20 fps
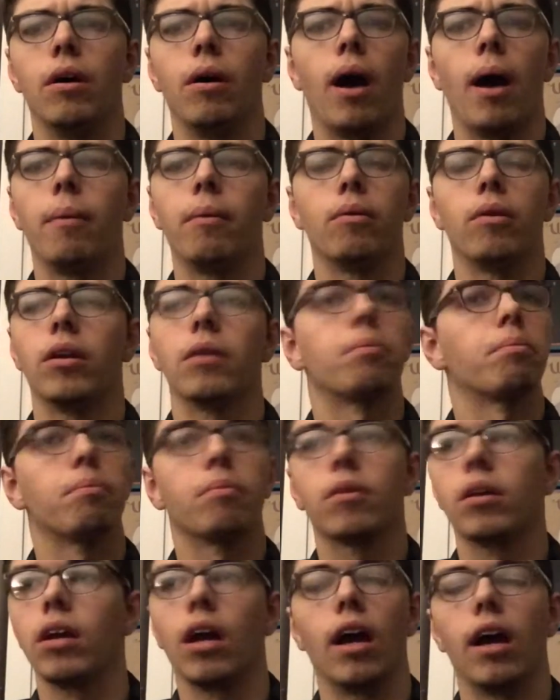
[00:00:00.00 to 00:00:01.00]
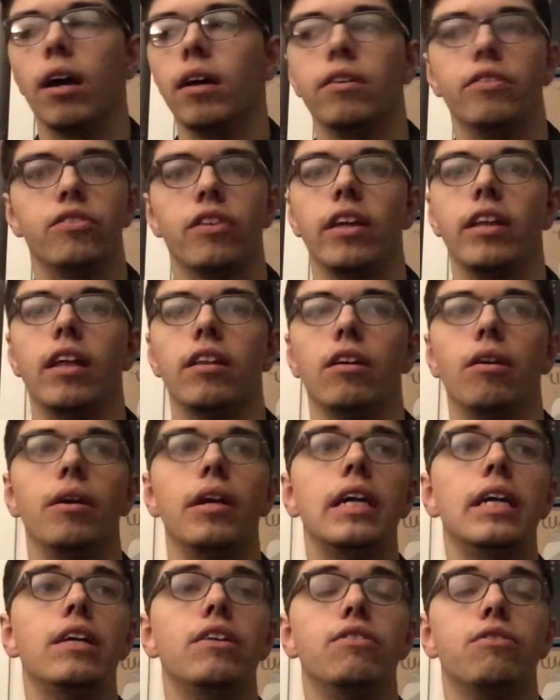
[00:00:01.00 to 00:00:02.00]
don't want to say that, though.
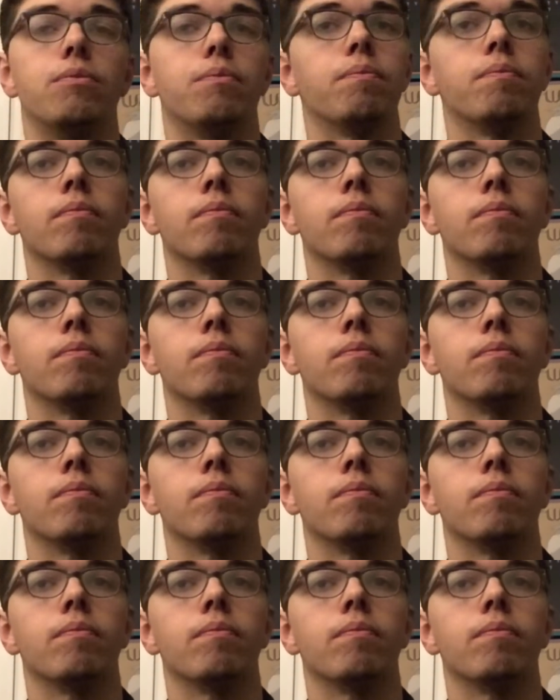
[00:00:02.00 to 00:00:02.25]
He's